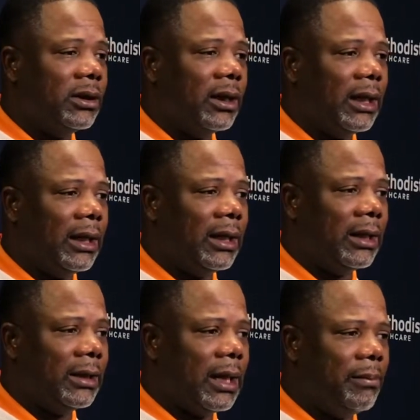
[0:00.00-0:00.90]

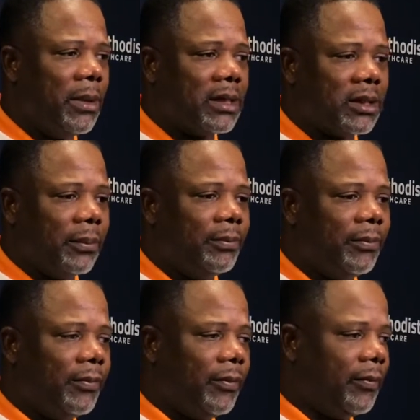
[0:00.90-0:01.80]
and mix up
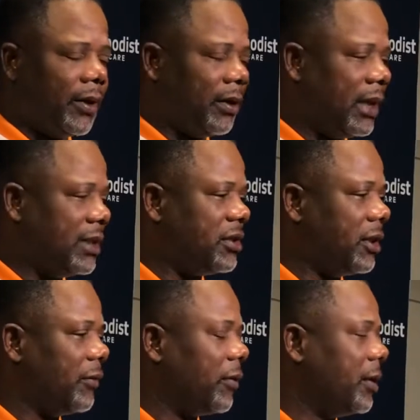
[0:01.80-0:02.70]
variation
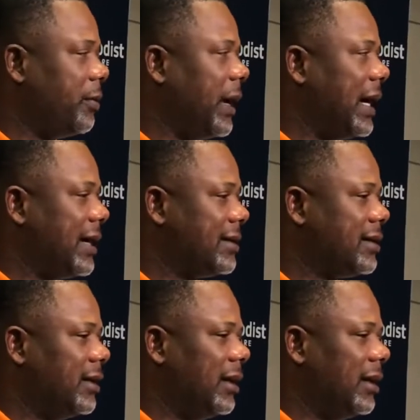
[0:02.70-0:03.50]
of run pass.